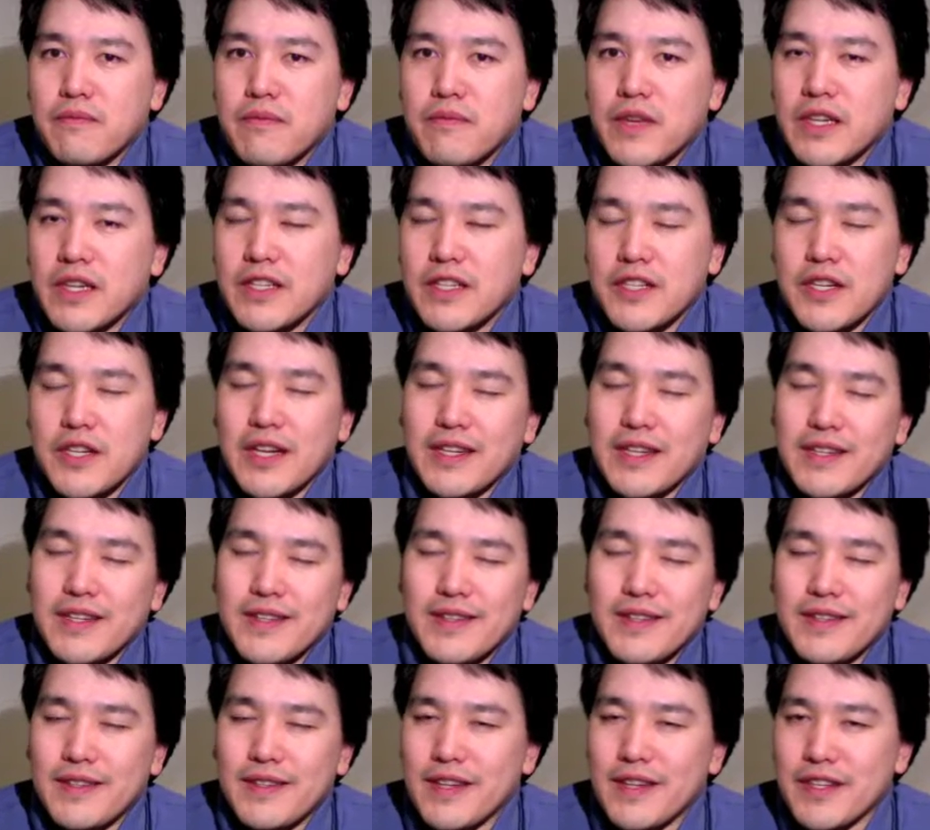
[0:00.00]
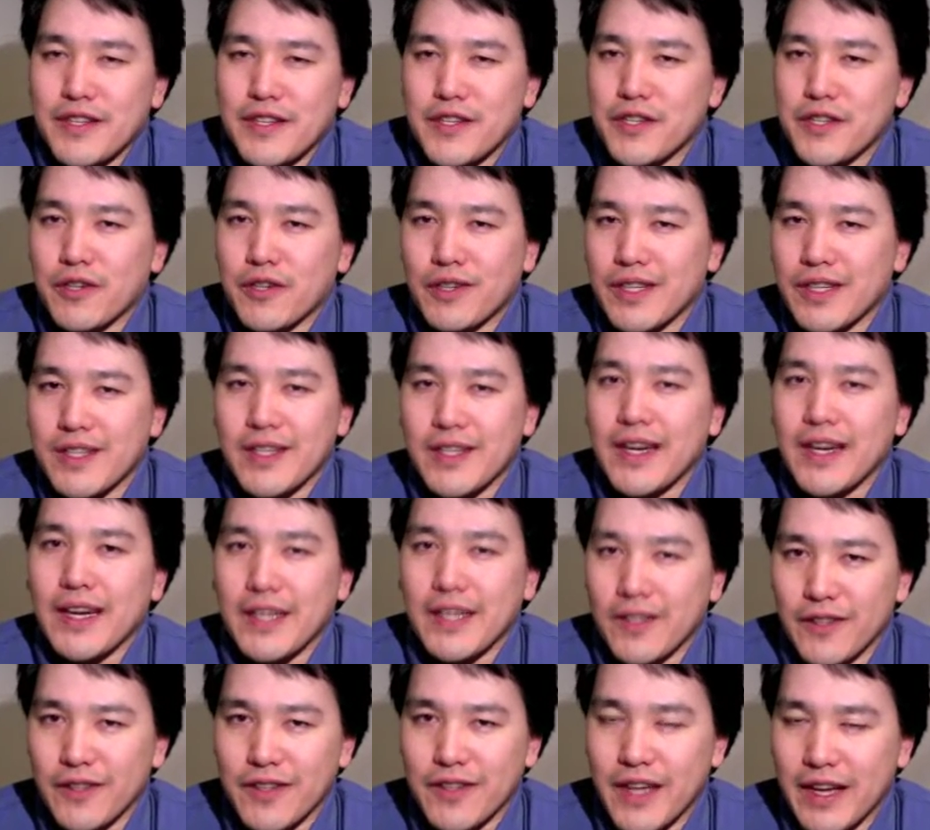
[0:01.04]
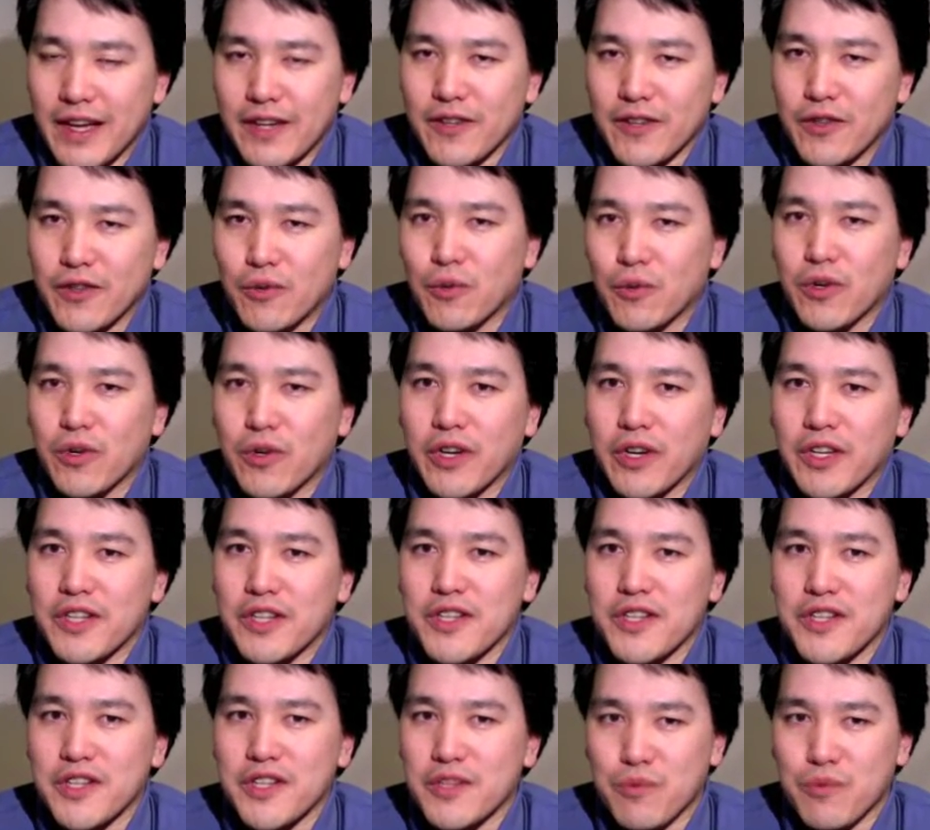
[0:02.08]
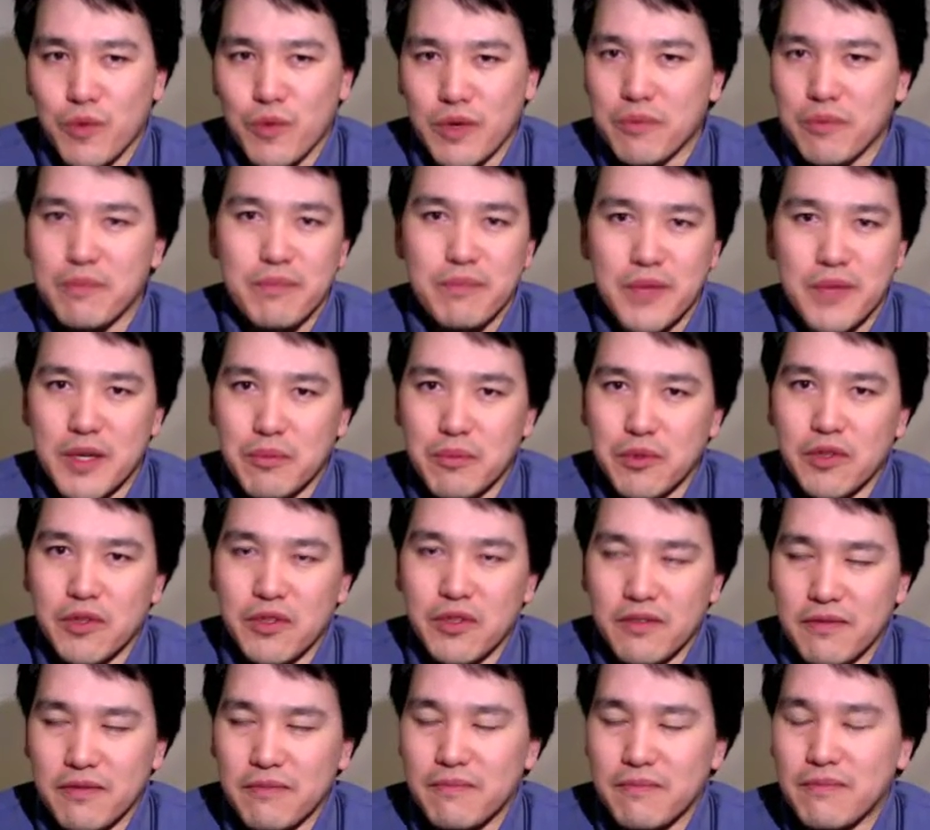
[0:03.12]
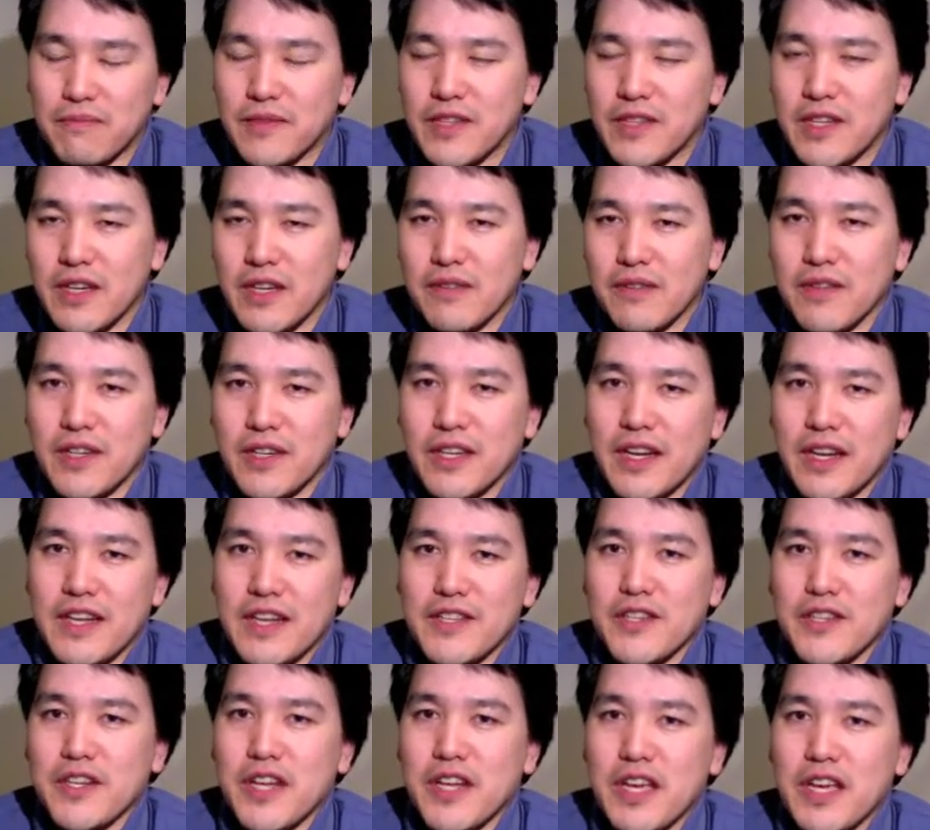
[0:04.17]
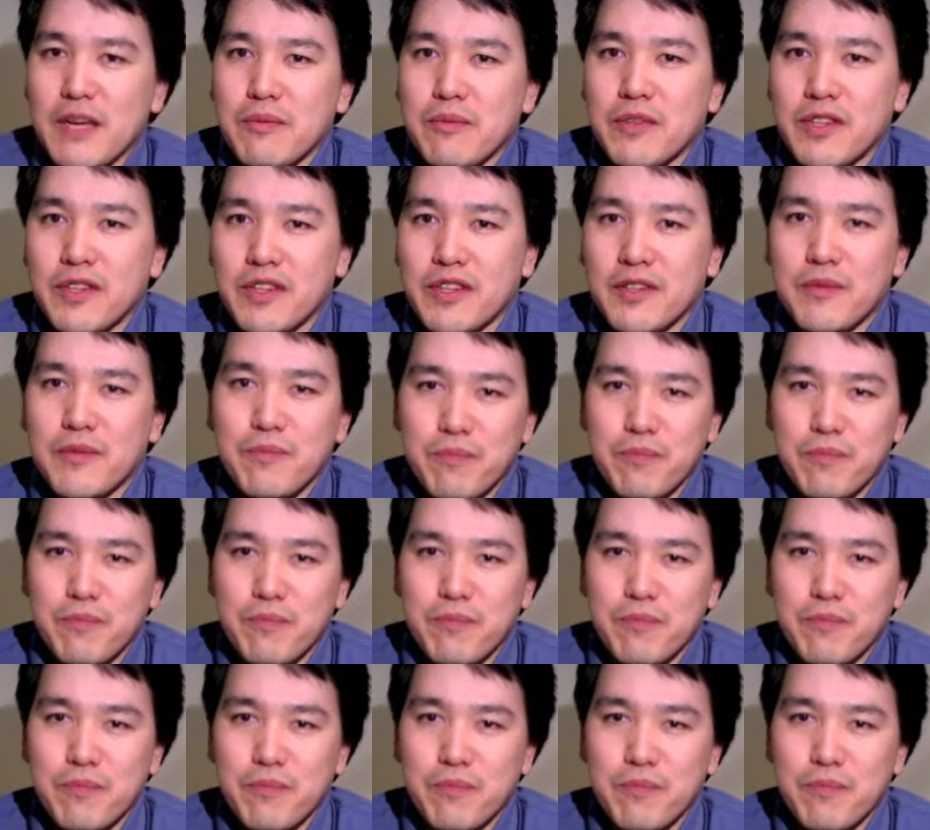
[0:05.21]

and it's not necessarily titled that in the work, it's just what people have given it as a name to